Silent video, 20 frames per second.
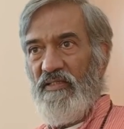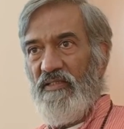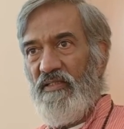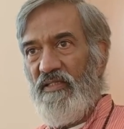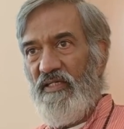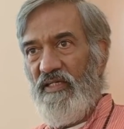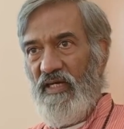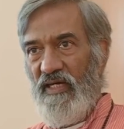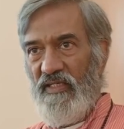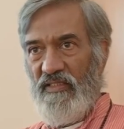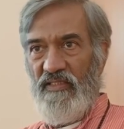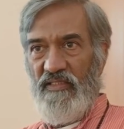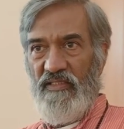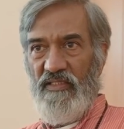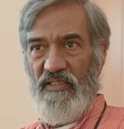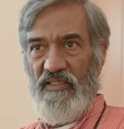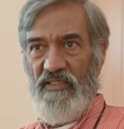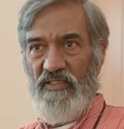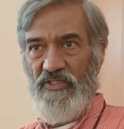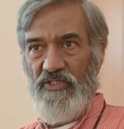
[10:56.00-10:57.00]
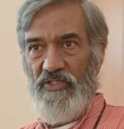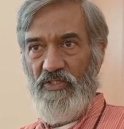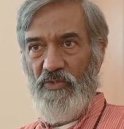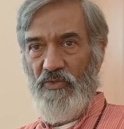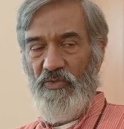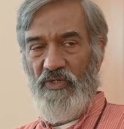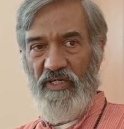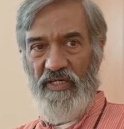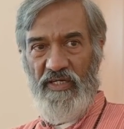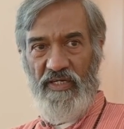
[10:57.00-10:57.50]
The other is
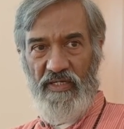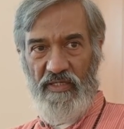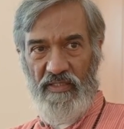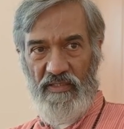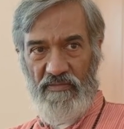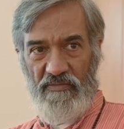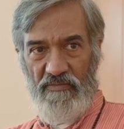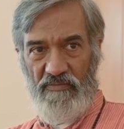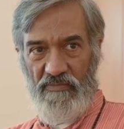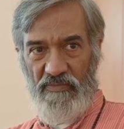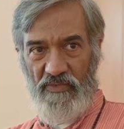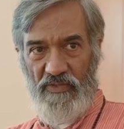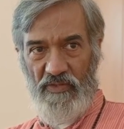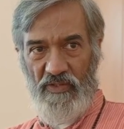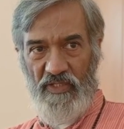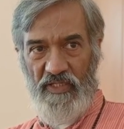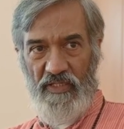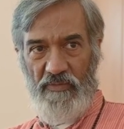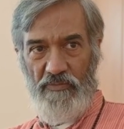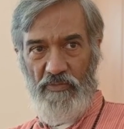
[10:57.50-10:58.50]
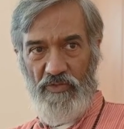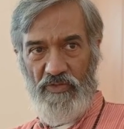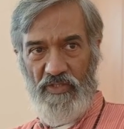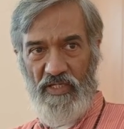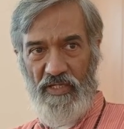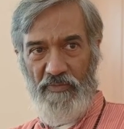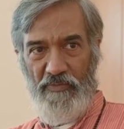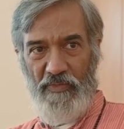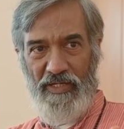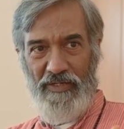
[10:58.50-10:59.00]
to read
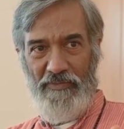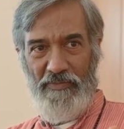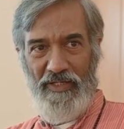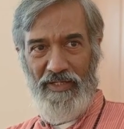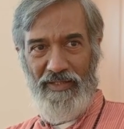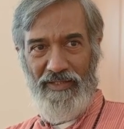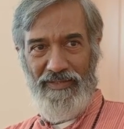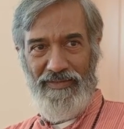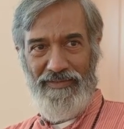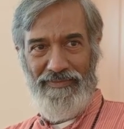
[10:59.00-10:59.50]
books like Mahabharata.